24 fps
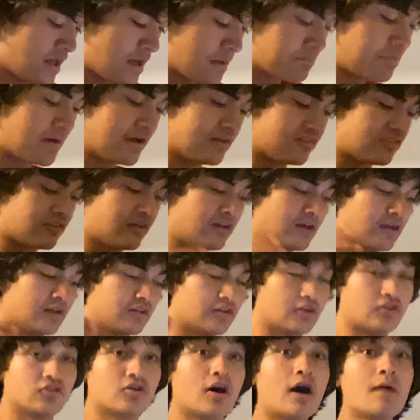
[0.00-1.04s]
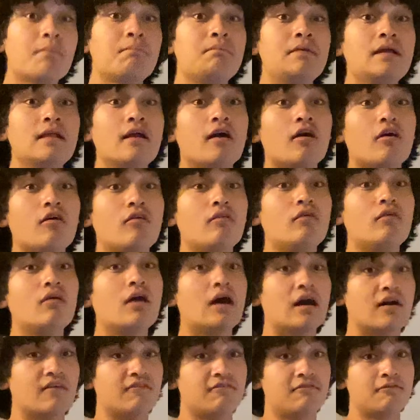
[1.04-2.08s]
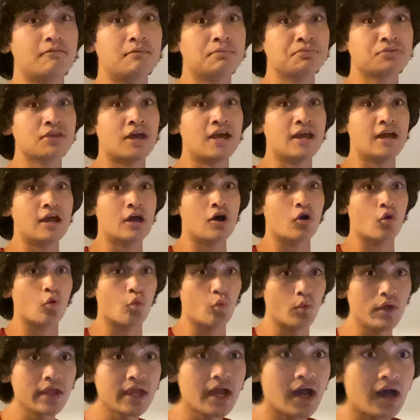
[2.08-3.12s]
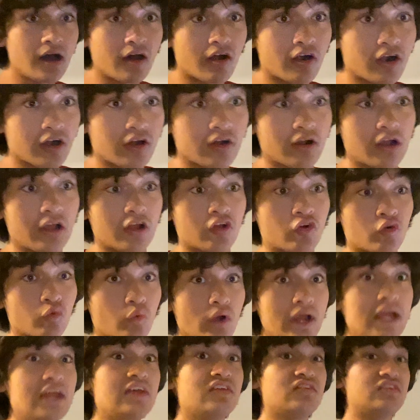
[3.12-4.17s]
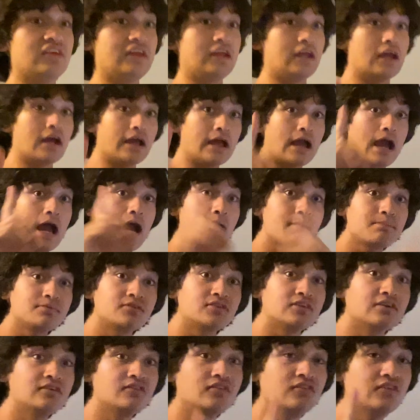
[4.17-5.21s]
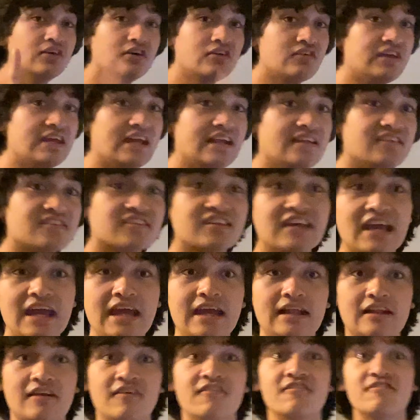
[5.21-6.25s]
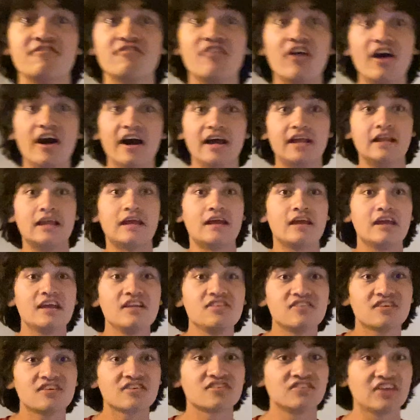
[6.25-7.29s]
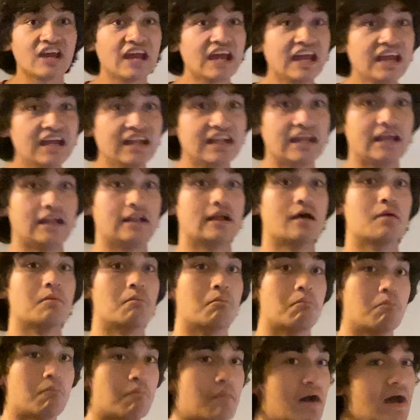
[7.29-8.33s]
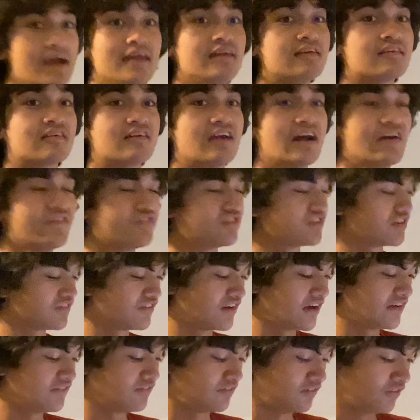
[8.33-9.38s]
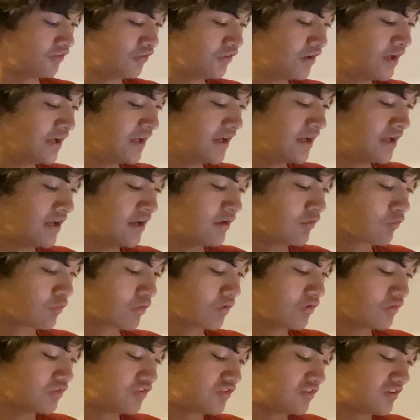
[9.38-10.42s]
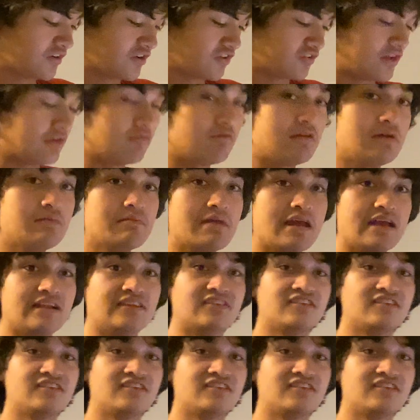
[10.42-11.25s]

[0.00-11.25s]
But to top it all up, we got our crazy, absolutely insane, fun, entertaining Minecraft Survival World Series, and we made